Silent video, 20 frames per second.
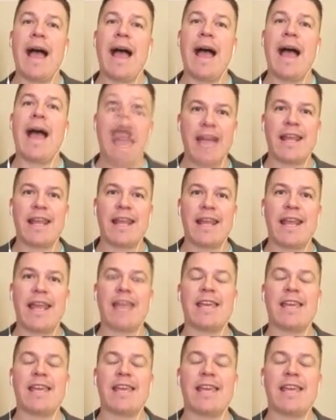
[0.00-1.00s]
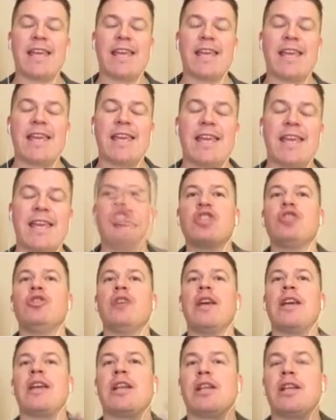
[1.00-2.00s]
However, at a
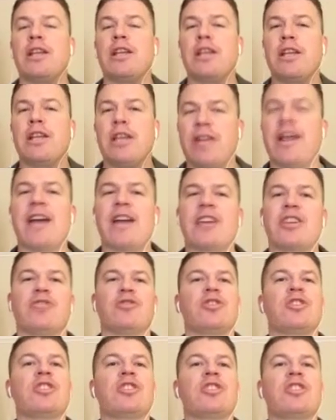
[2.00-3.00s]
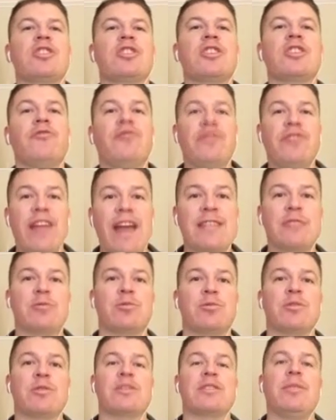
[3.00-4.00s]
national and international scale,
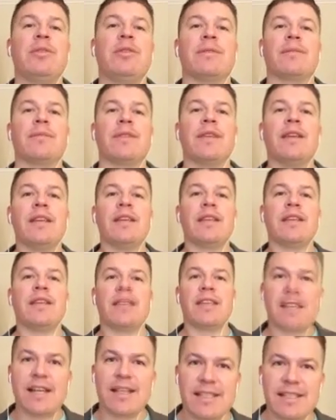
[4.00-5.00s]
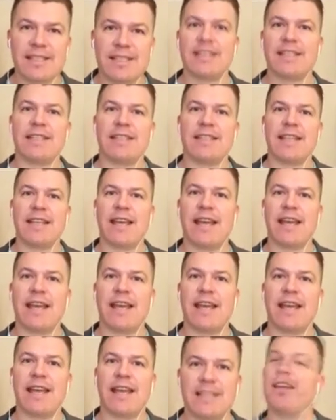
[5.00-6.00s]
that's what's happening. Kids got to sit
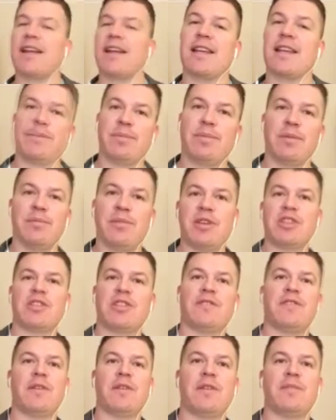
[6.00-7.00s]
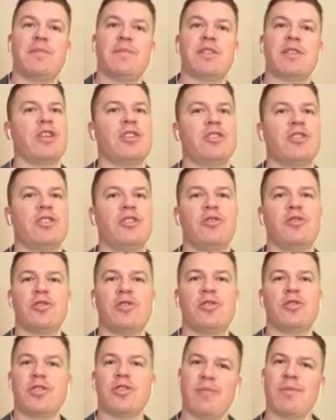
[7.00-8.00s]
down. They got to get permission from this stranger
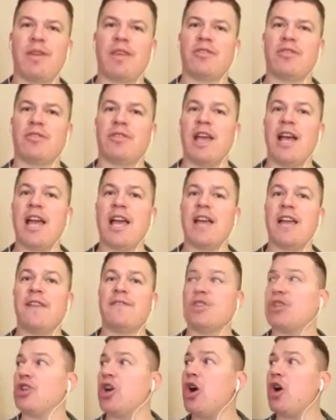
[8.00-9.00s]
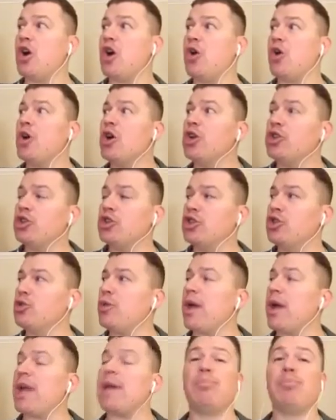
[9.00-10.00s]
who's not going to be in their life to go
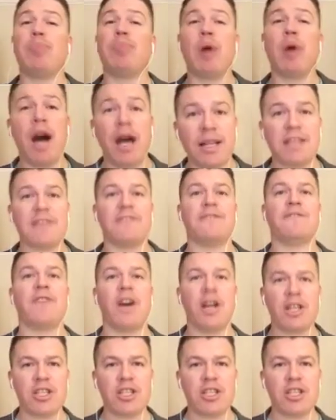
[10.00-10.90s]
do a bodily